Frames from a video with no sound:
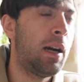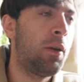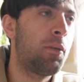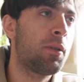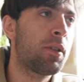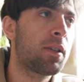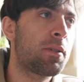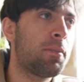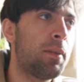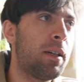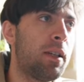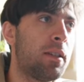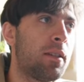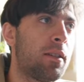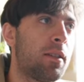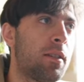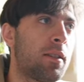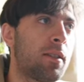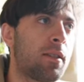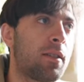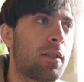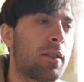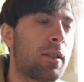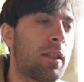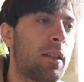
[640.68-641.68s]
once made
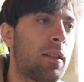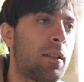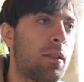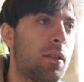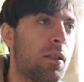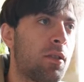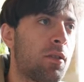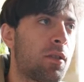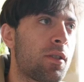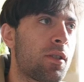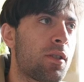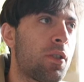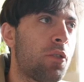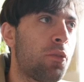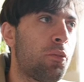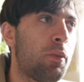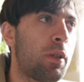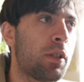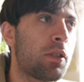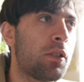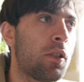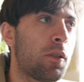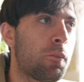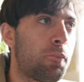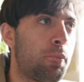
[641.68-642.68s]
this standalone software
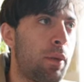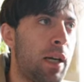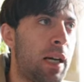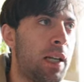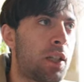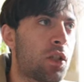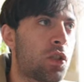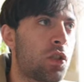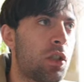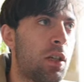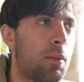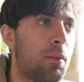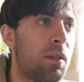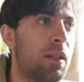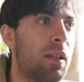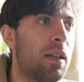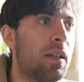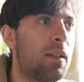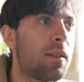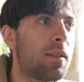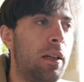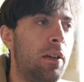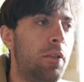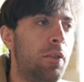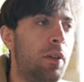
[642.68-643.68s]
called
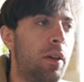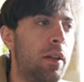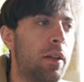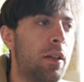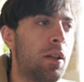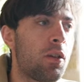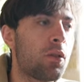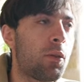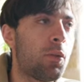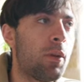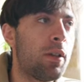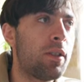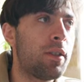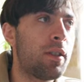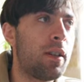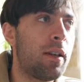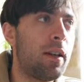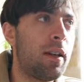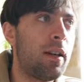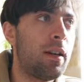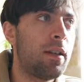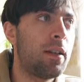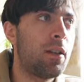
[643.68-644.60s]
BatchNormalize. If I now went ahead